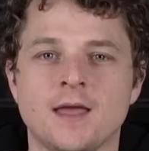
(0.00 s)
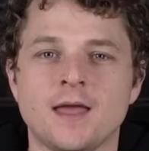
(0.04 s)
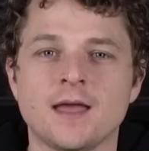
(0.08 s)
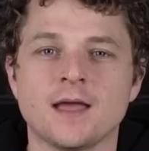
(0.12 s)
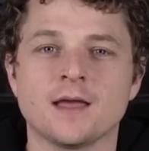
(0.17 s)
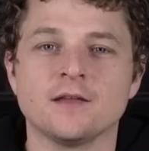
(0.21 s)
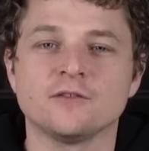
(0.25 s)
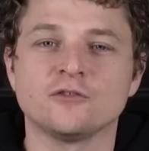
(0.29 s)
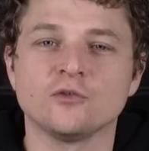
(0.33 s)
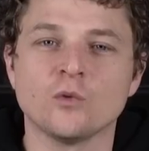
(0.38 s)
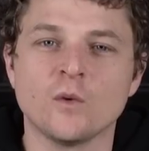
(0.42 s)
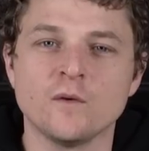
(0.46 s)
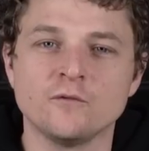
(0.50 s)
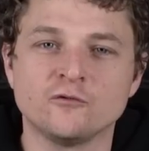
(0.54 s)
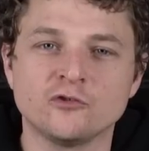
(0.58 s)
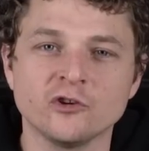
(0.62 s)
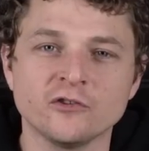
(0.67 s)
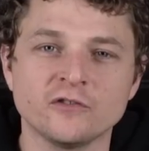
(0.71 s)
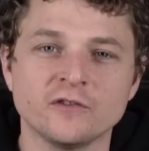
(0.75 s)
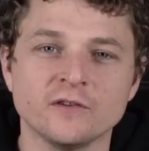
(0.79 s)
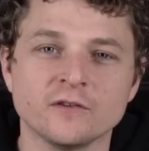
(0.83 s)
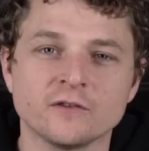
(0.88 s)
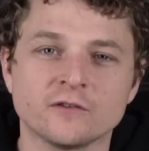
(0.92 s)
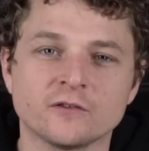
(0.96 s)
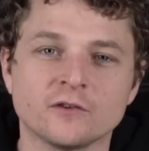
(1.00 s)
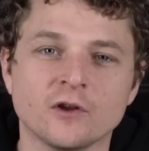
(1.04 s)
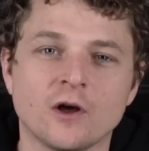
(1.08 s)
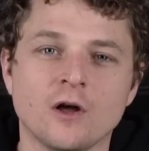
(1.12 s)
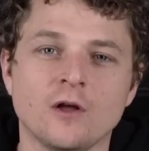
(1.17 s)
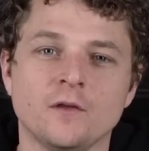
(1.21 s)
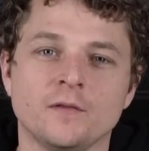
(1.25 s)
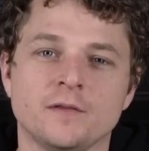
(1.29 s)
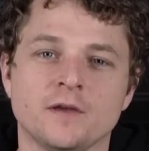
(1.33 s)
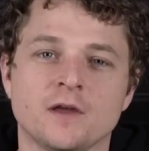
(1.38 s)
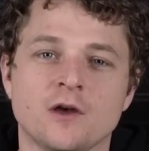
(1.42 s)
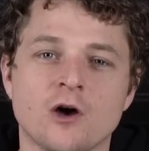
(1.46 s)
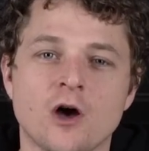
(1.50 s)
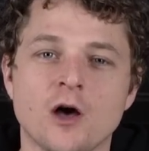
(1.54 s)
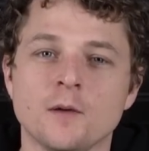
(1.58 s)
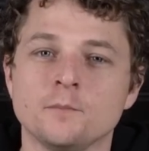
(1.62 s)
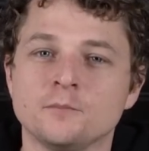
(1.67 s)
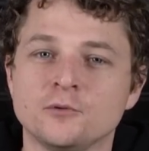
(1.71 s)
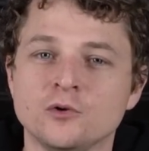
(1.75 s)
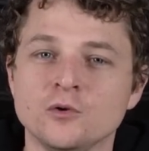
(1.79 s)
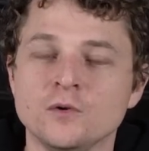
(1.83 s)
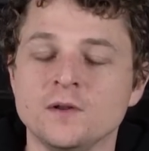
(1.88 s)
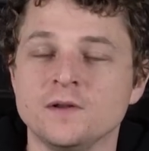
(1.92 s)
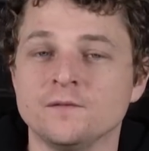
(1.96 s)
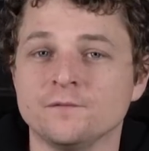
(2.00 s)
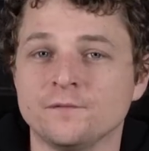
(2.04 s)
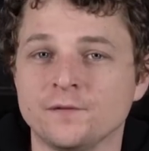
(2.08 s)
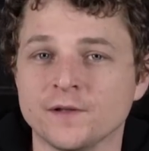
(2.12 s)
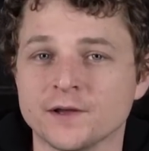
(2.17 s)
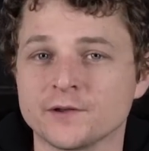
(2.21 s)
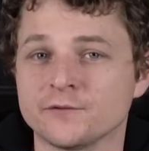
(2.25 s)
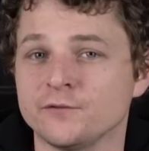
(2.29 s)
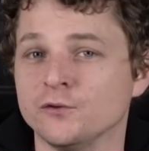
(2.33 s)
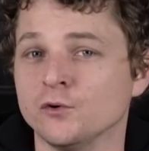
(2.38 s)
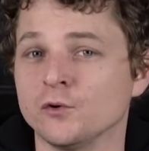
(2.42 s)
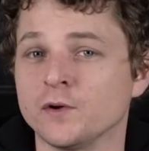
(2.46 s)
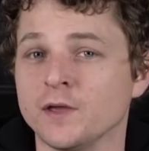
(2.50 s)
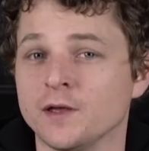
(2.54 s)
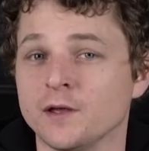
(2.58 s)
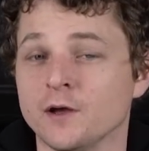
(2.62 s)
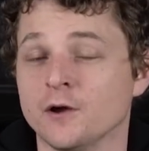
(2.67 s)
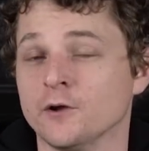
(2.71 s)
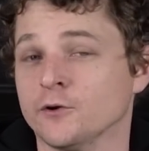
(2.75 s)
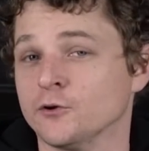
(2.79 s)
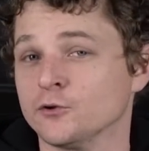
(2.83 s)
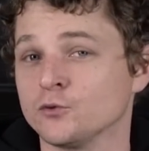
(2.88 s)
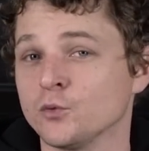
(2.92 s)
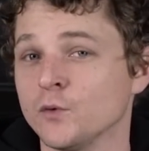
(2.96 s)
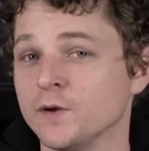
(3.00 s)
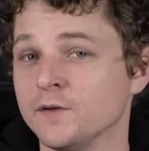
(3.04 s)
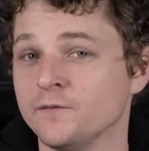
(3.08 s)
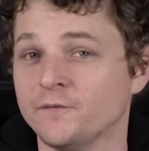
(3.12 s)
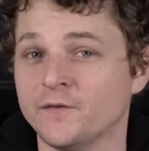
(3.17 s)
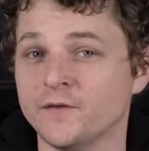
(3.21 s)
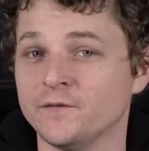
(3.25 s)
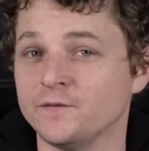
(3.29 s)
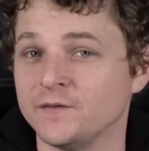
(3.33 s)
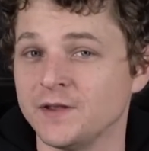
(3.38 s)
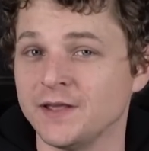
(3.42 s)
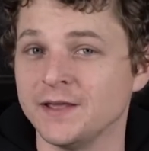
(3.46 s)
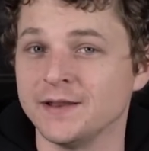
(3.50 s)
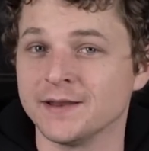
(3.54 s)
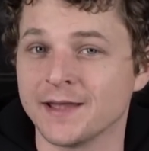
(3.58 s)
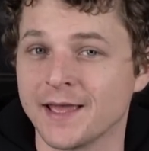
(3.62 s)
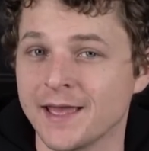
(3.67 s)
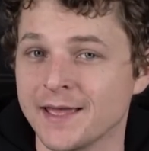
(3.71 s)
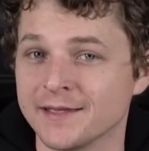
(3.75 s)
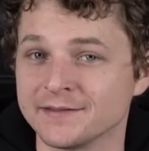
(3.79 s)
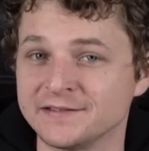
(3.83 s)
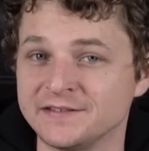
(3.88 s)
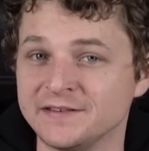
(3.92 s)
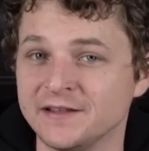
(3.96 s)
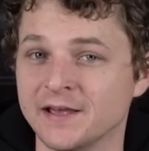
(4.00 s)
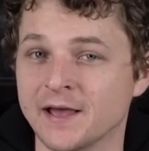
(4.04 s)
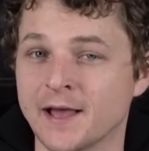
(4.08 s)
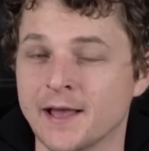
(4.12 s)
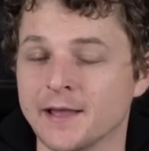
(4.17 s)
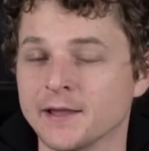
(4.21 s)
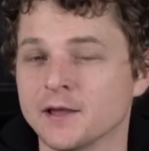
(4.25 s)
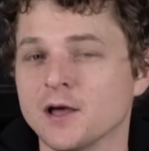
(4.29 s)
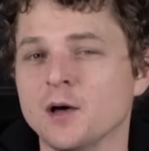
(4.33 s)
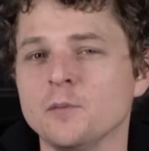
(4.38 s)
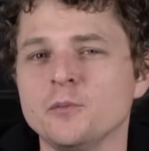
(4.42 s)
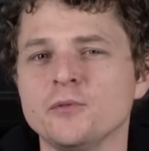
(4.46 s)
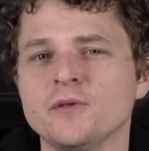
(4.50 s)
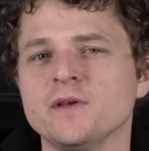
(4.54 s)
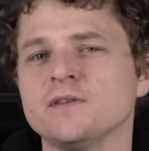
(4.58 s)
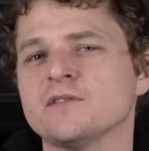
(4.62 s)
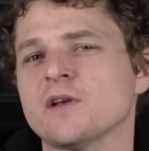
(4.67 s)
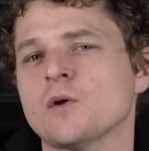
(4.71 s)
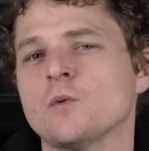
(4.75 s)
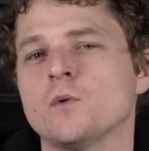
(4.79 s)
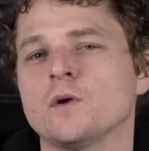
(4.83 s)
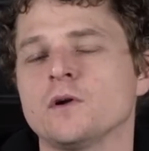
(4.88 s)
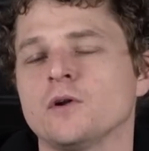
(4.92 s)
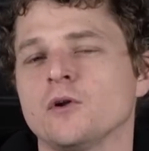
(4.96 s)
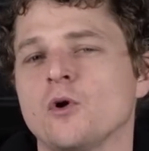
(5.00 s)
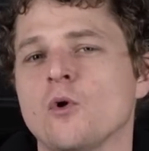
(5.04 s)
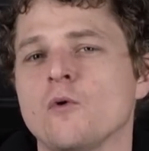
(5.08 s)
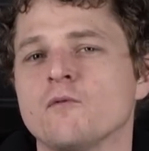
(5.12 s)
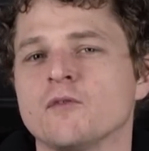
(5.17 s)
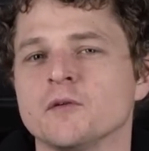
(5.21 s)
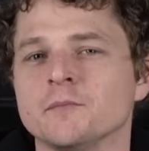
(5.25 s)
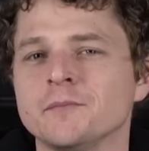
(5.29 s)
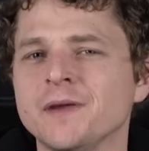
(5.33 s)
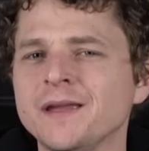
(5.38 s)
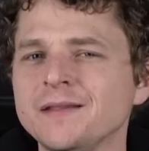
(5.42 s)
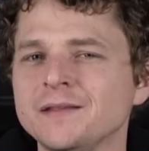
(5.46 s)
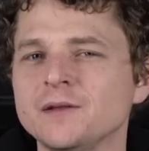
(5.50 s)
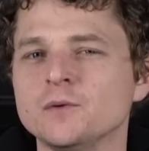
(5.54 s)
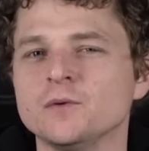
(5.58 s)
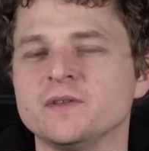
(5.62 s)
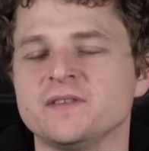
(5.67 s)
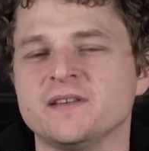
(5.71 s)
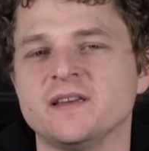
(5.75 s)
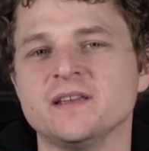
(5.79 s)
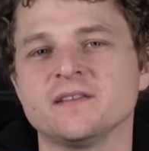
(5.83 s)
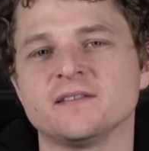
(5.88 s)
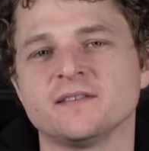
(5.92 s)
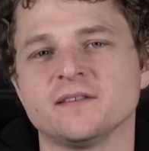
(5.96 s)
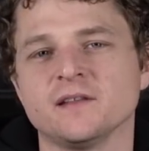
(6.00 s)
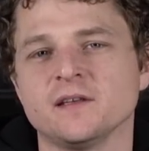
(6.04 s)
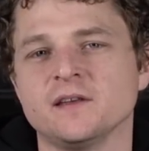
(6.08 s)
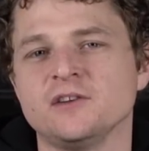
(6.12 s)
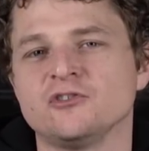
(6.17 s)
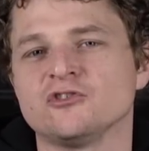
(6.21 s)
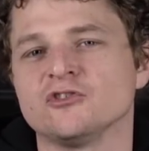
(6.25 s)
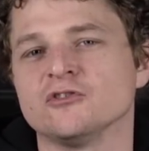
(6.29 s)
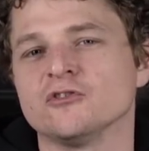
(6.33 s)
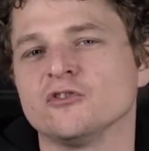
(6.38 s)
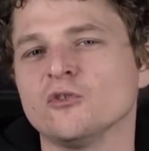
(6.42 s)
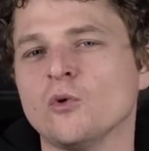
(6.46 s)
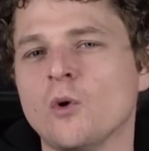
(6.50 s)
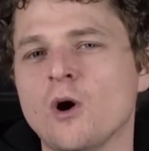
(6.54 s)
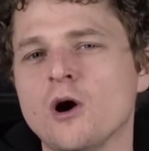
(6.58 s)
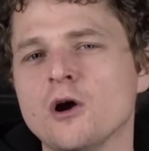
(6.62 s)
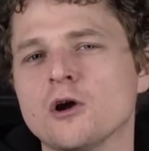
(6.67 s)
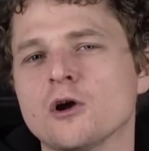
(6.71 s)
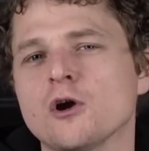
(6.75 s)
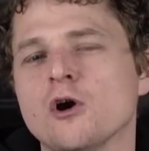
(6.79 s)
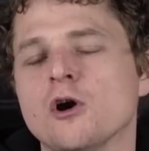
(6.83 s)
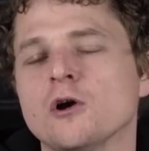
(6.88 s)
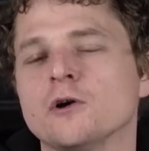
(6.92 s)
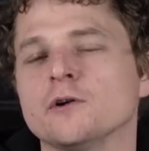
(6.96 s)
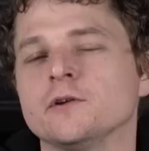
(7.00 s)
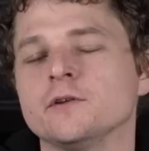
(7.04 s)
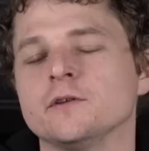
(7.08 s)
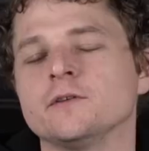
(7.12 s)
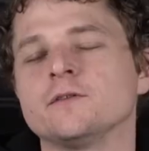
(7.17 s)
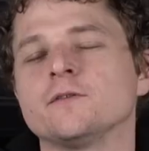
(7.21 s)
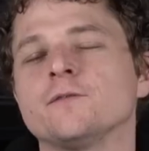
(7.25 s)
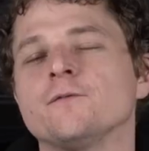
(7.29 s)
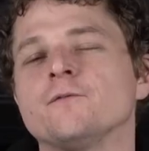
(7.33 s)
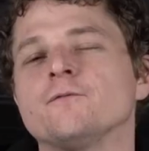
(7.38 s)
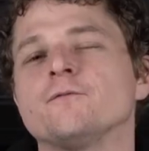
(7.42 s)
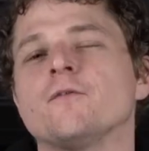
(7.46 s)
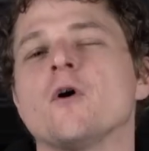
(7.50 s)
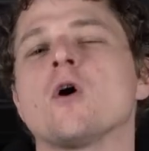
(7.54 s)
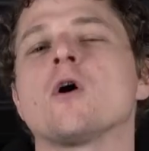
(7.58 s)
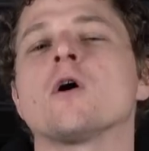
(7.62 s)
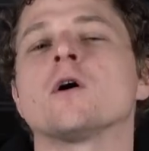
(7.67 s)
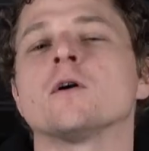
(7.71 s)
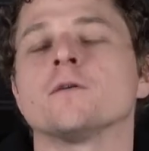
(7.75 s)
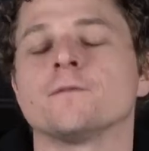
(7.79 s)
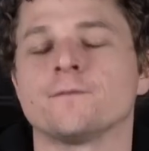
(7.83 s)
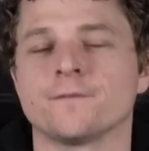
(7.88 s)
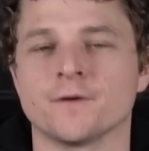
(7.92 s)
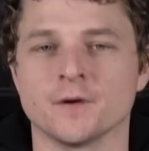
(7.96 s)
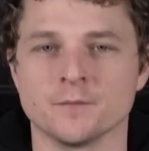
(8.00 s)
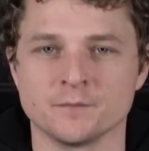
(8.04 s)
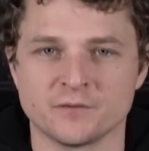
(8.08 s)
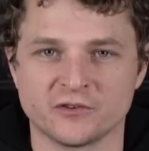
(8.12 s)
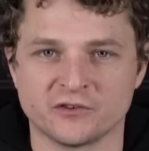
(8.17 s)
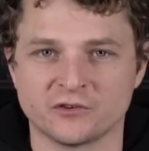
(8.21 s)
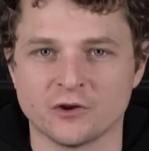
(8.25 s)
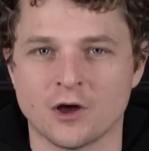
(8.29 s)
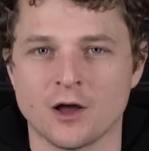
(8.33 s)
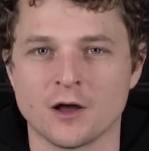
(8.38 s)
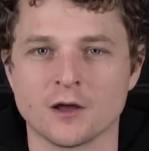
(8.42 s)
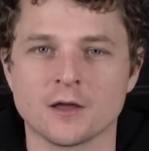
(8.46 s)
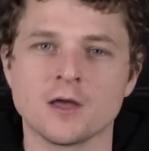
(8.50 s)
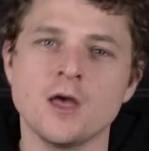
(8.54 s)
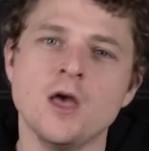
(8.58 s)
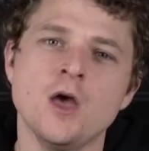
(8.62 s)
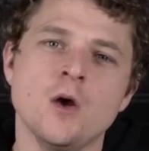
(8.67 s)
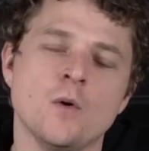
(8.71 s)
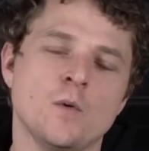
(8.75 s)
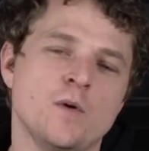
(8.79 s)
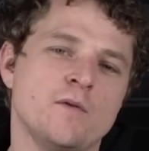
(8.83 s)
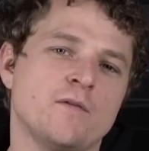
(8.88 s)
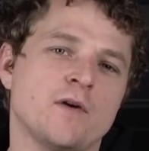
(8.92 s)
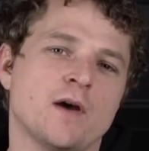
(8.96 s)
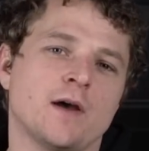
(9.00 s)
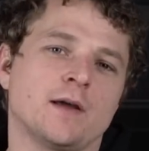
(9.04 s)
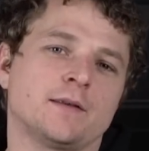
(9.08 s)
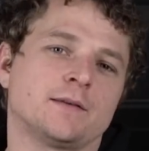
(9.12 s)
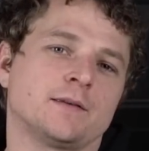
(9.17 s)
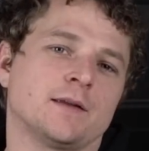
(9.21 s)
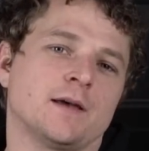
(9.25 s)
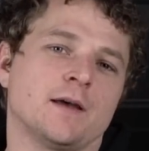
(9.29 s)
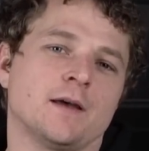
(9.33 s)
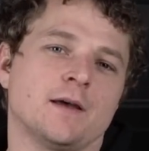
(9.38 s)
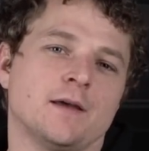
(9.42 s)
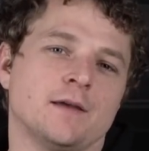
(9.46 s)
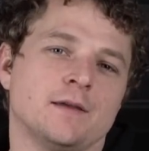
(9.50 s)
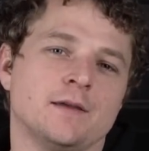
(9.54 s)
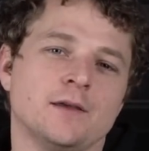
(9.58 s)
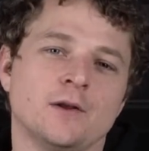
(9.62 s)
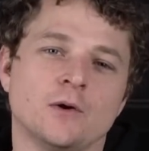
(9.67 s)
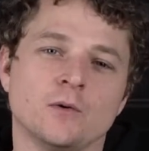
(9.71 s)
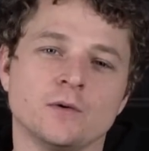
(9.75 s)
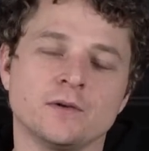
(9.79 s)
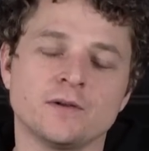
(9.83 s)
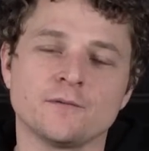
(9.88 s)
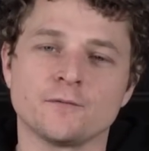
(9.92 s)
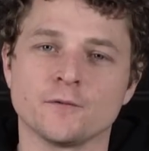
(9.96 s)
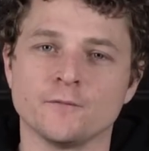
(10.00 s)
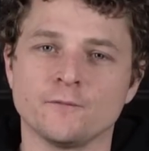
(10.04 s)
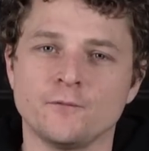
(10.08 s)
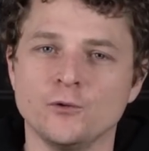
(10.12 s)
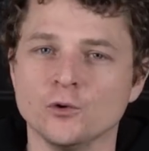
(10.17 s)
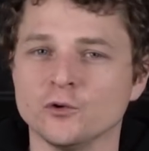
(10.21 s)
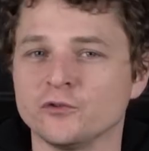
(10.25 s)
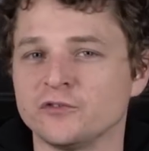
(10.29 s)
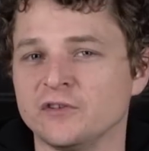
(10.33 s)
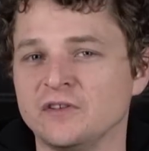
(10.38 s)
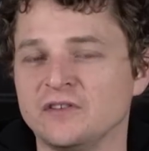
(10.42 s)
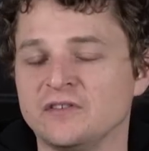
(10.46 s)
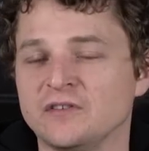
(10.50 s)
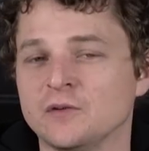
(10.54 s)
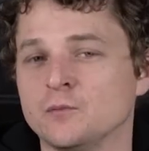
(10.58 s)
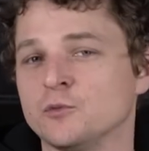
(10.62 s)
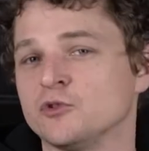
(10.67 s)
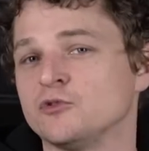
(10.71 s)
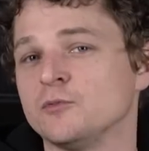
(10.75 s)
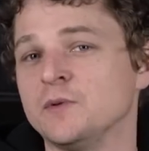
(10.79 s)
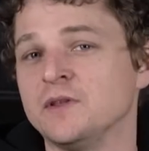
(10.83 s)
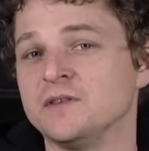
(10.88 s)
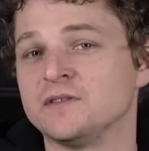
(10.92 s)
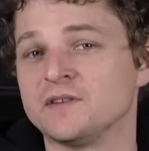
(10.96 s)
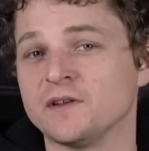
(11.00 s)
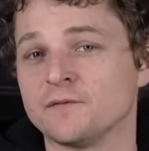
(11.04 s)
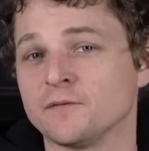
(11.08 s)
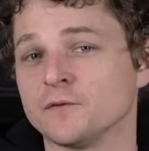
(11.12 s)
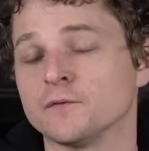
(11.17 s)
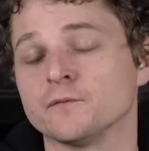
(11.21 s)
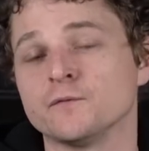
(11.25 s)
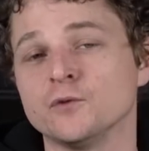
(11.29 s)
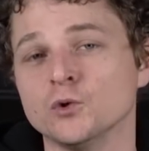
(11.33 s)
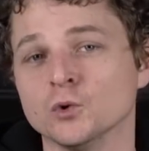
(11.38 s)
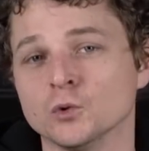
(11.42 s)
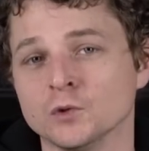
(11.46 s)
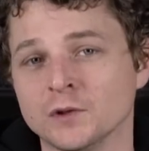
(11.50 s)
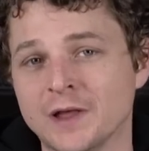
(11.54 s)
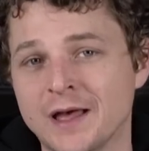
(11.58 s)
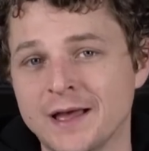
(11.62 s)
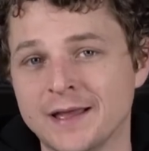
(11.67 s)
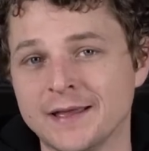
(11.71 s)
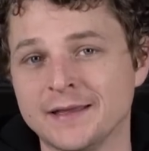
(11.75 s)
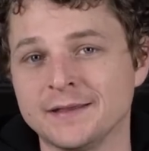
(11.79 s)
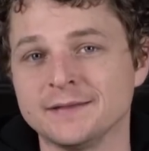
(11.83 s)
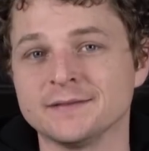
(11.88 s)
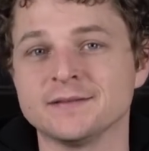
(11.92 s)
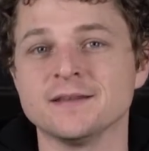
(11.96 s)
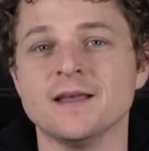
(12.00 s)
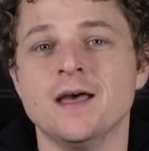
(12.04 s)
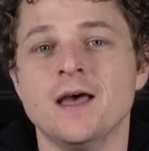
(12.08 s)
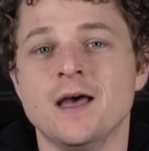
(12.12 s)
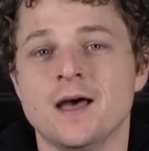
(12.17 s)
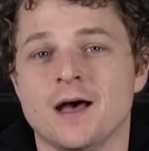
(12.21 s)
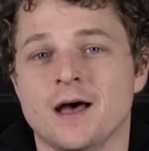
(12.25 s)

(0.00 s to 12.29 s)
Hey guys, so we've just installed the COBB Tuning Flex Fuel Kit on our 2015 STI. A couple things I wanted to go over mainly was the installation. So our car is far from stock. We've got a different fuel system, which means different fuel lines.